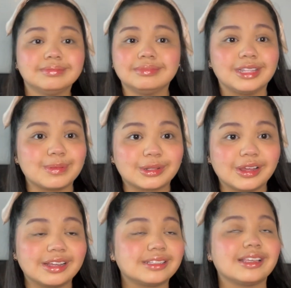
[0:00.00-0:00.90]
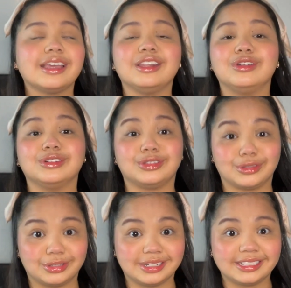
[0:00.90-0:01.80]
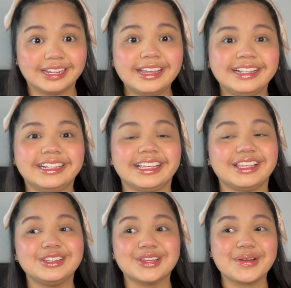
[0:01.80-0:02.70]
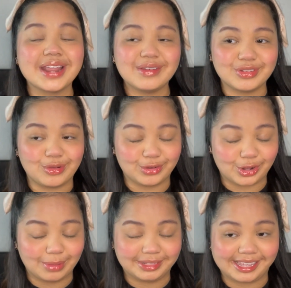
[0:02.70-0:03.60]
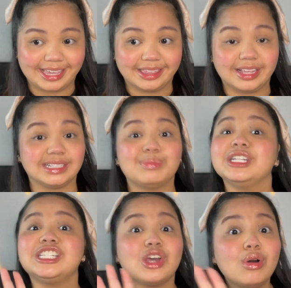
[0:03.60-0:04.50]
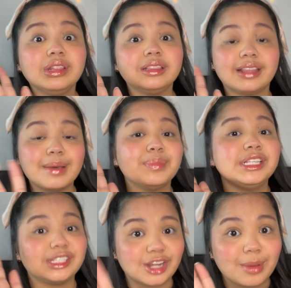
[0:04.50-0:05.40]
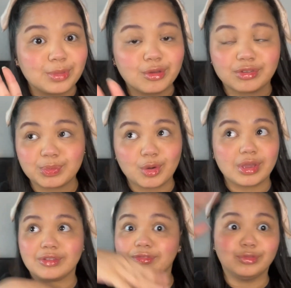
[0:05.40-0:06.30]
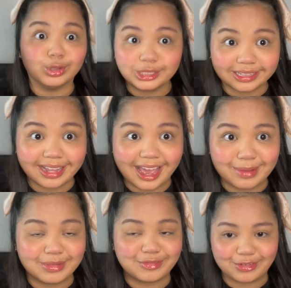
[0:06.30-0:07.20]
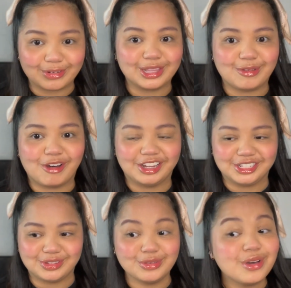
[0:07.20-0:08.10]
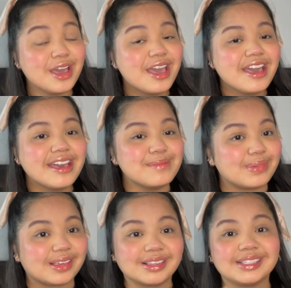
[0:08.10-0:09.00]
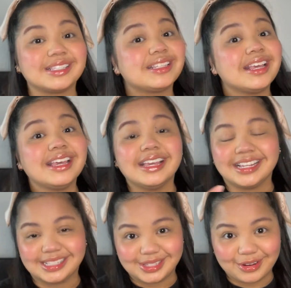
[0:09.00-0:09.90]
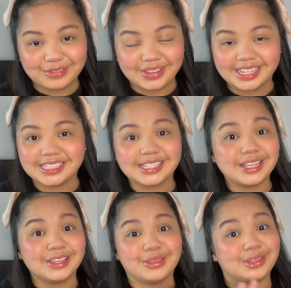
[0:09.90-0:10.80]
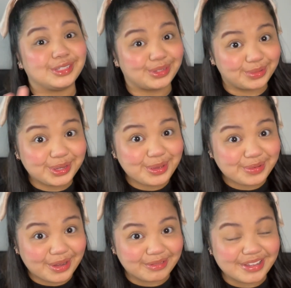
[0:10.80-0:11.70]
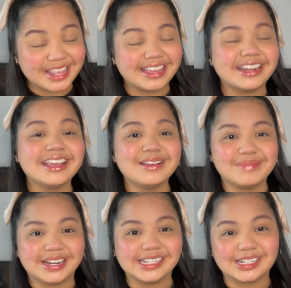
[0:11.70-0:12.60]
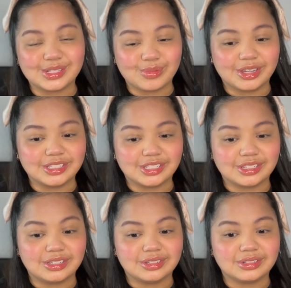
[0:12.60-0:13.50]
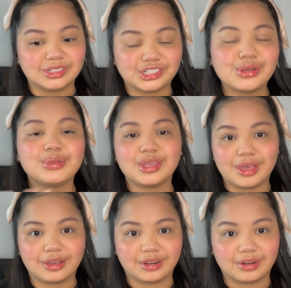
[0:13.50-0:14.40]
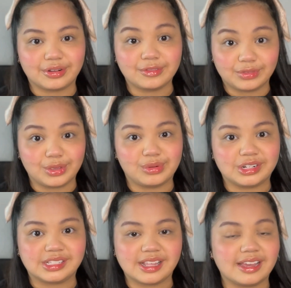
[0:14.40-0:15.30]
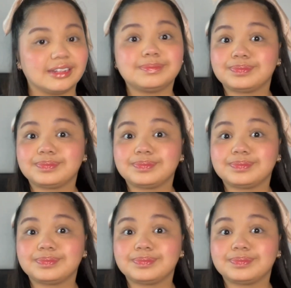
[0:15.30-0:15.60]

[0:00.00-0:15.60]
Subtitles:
lip gloss, and you're good. Like, you don't have to overcomplicate things, but don't let me stop you from going full glam if you really want to, because it's your face. You can do what you want with it. But I just want to show the younger viewers that